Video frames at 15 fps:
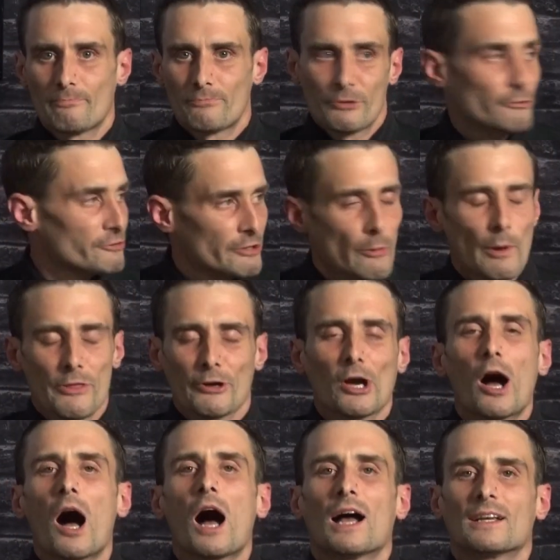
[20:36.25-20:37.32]
There's no other
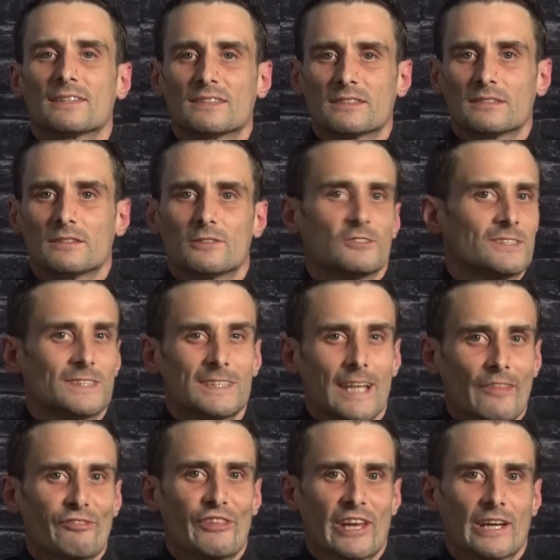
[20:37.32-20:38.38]
cause. There's
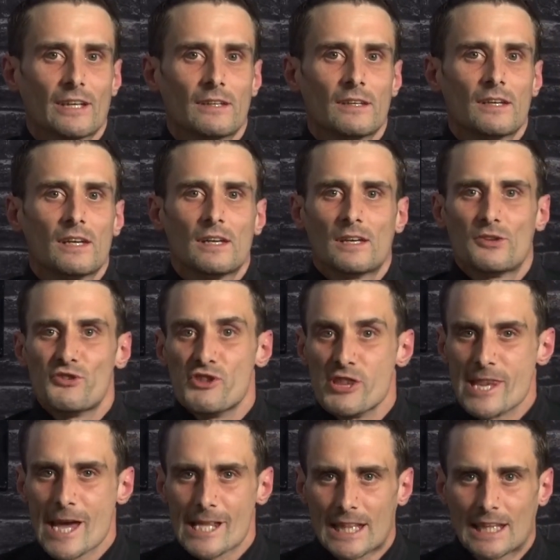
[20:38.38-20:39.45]
nothing
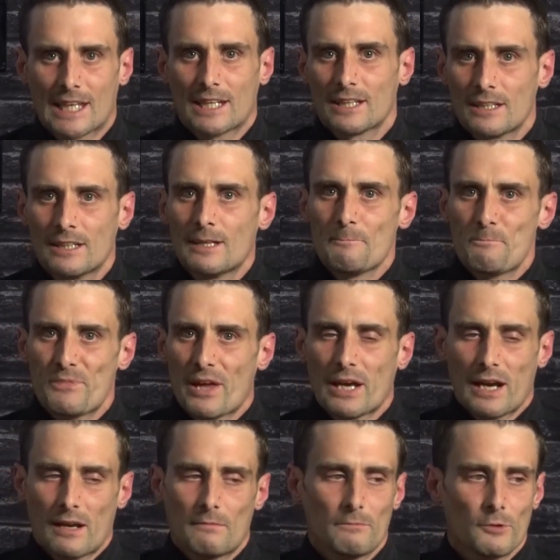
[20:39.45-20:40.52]

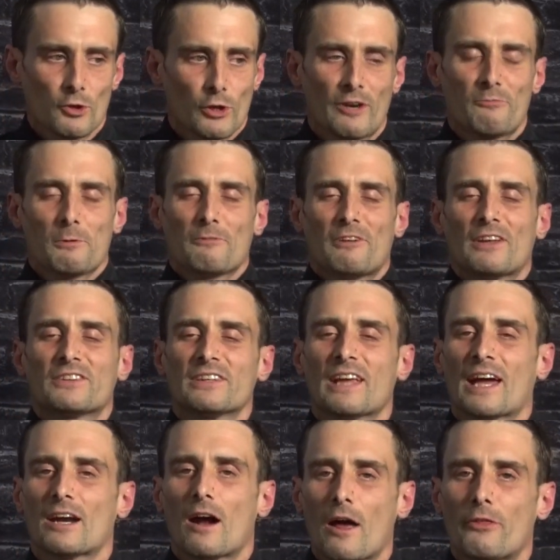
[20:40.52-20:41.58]
that could have prevented
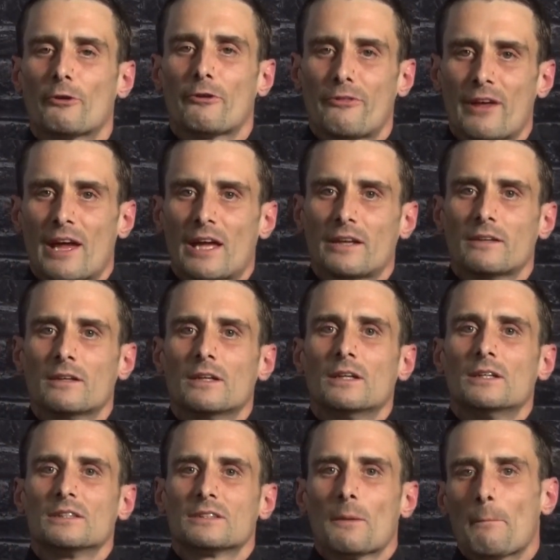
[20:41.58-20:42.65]
that other than
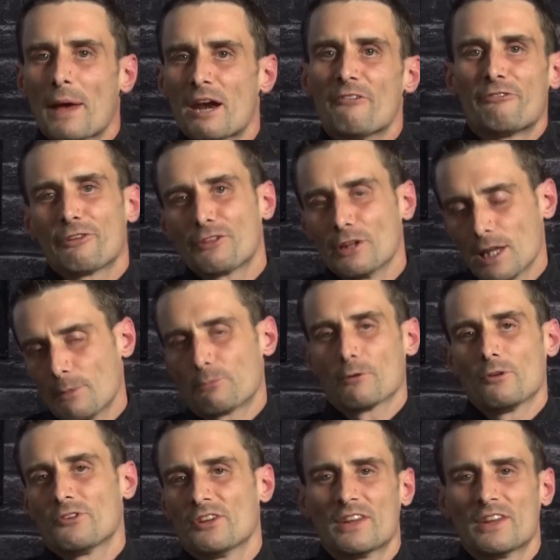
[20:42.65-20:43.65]
to benefit the liberals.